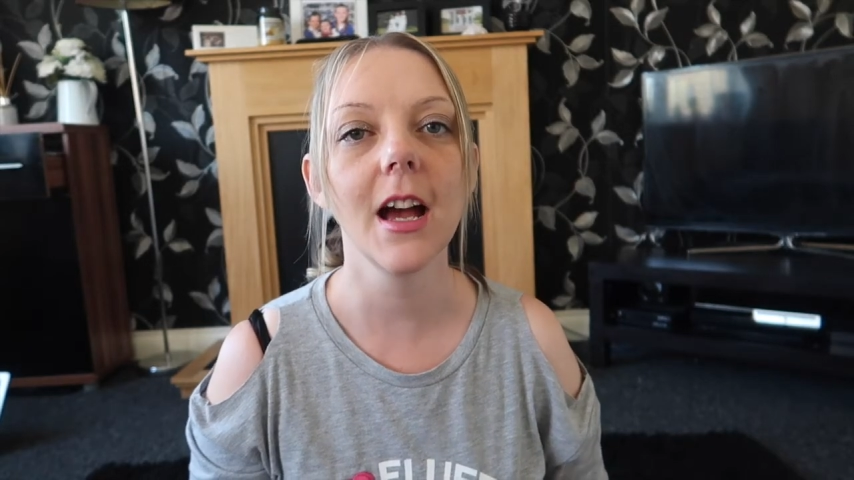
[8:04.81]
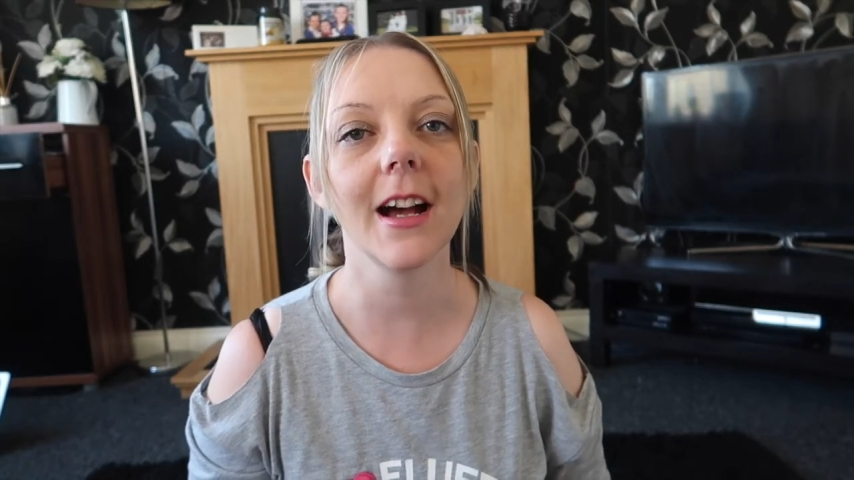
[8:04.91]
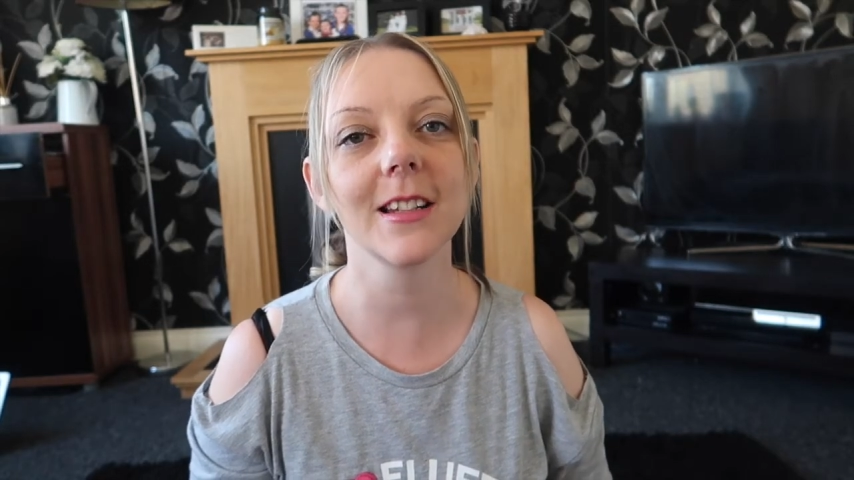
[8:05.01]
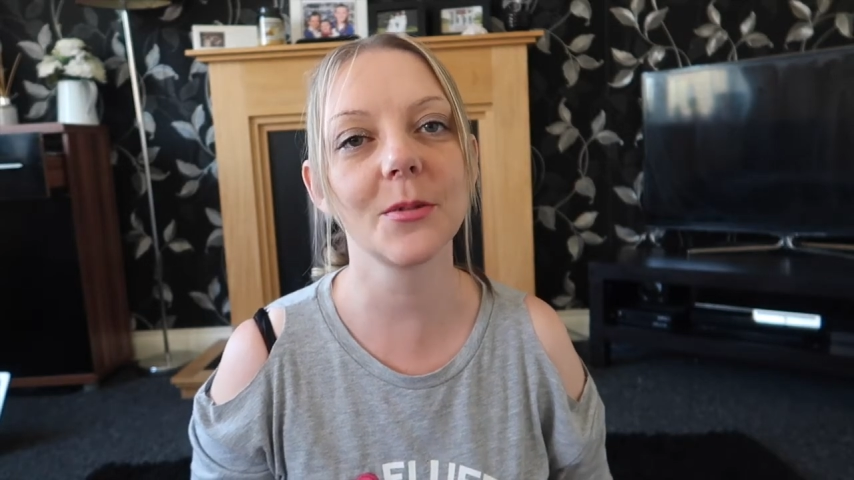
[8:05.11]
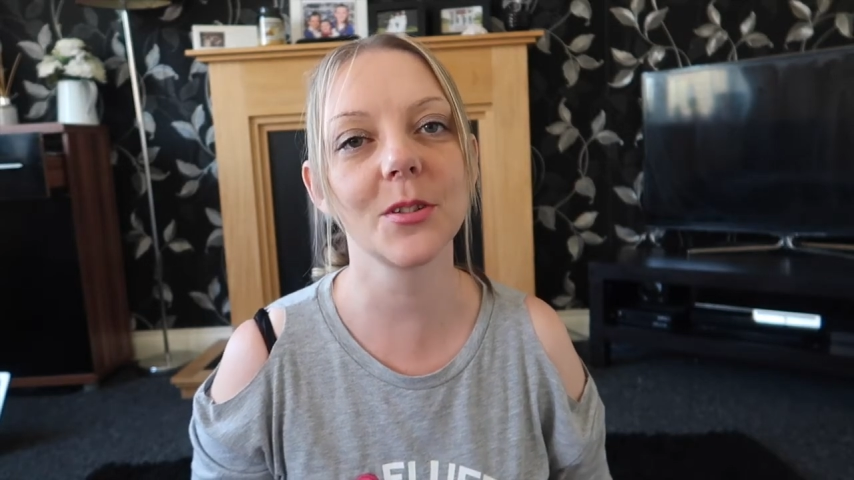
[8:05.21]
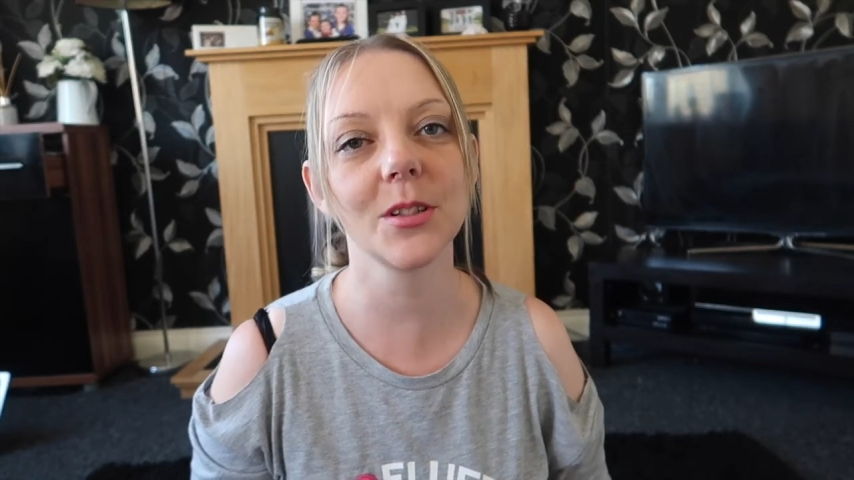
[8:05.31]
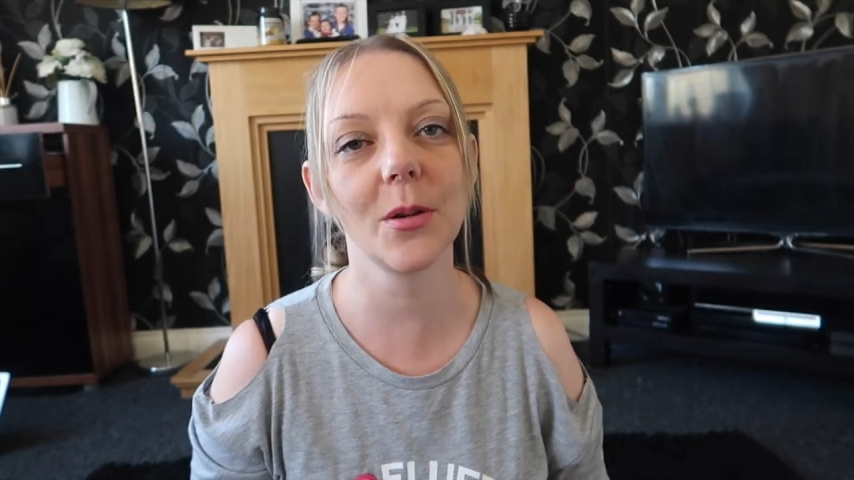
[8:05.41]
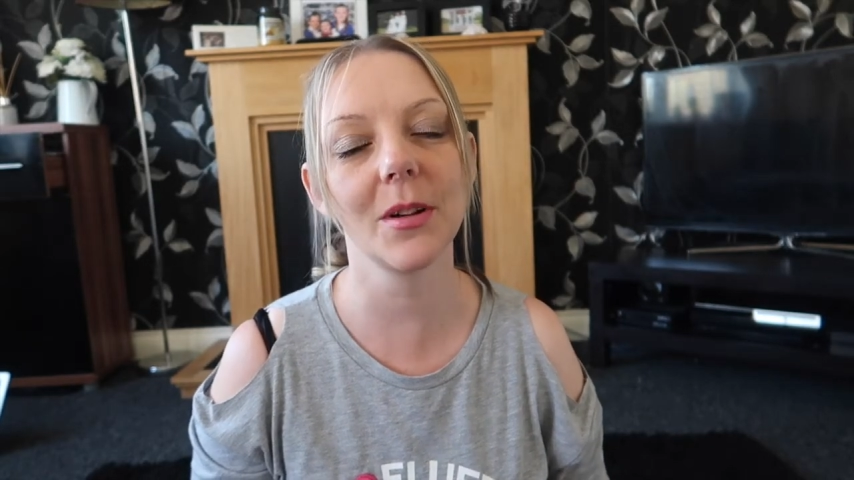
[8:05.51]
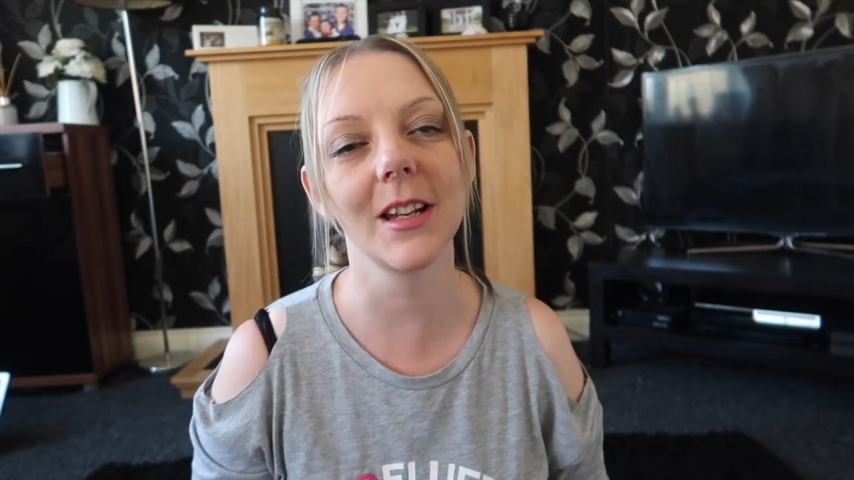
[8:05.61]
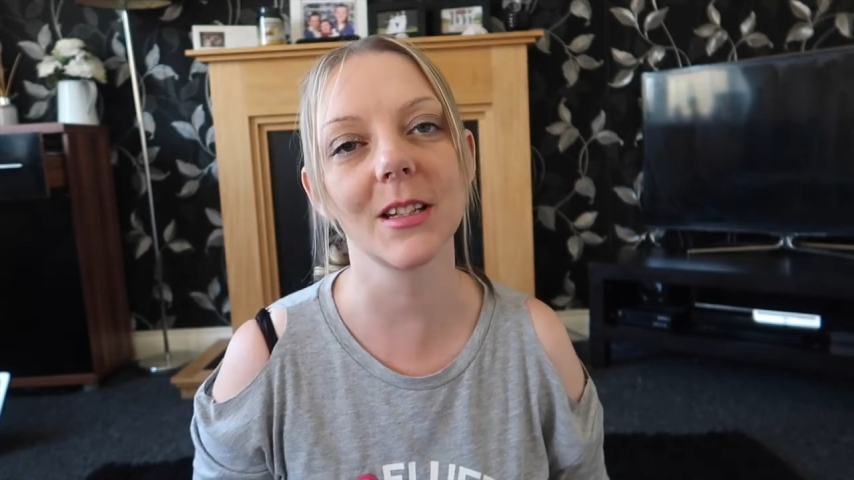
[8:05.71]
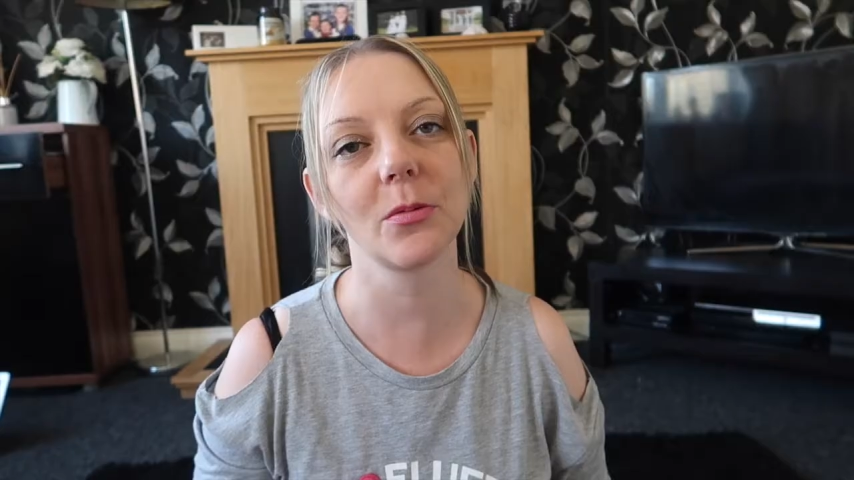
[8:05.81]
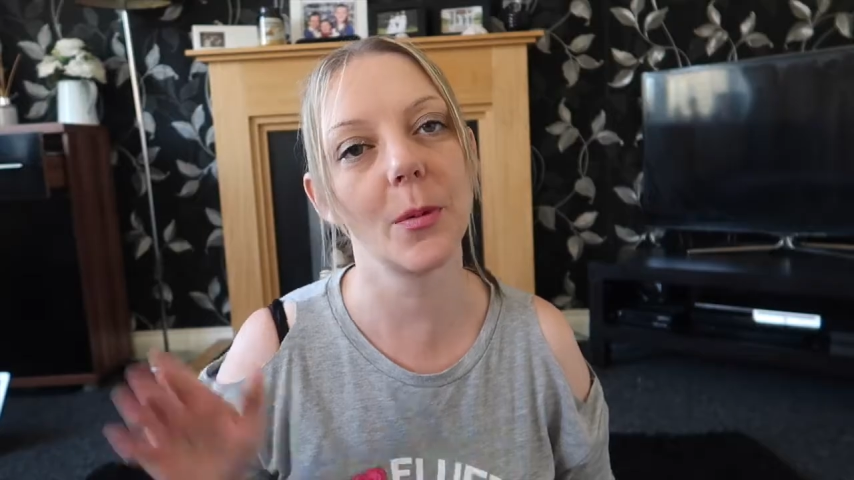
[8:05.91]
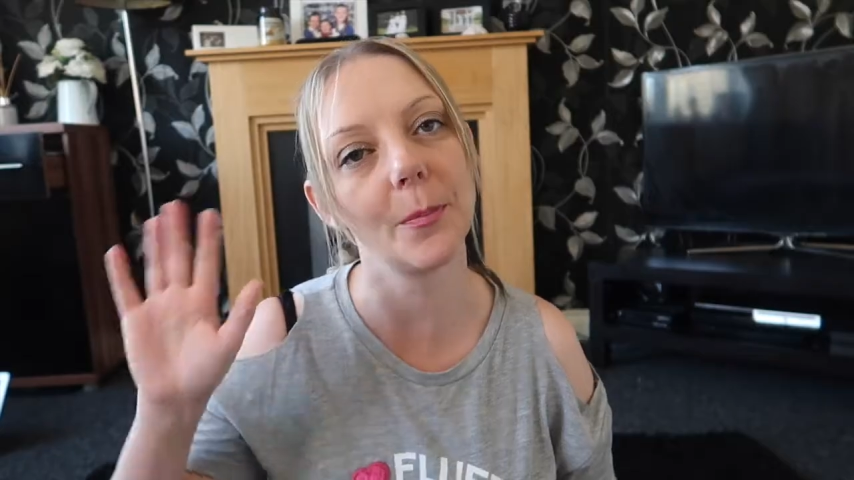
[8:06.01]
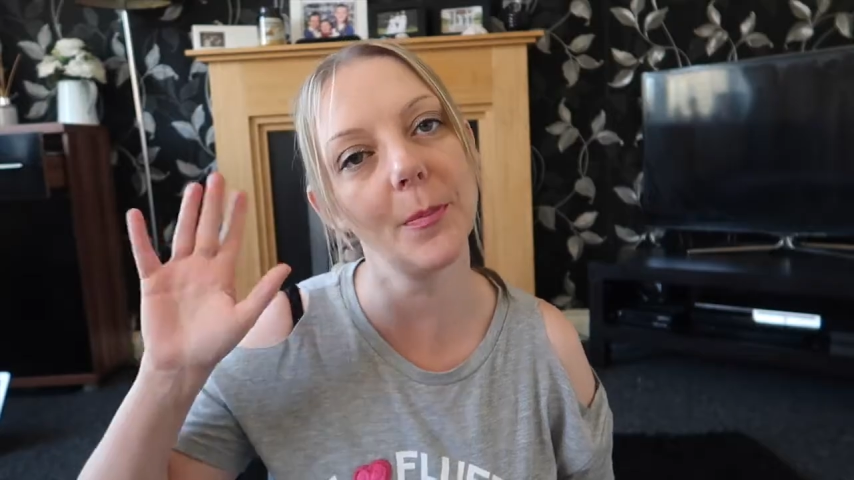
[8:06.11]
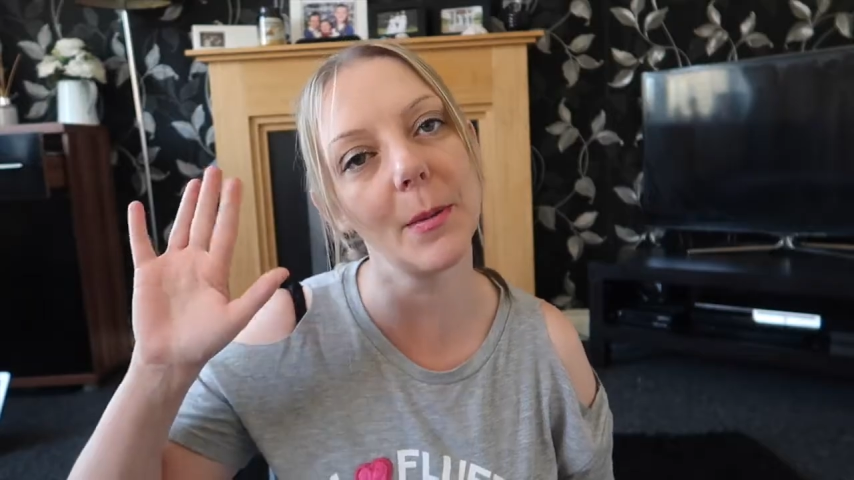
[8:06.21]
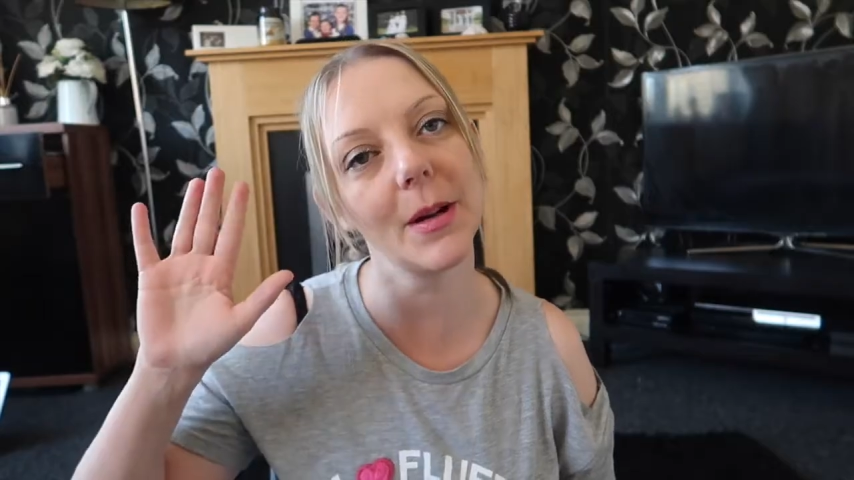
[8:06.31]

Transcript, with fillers: and I will see you in my next one bye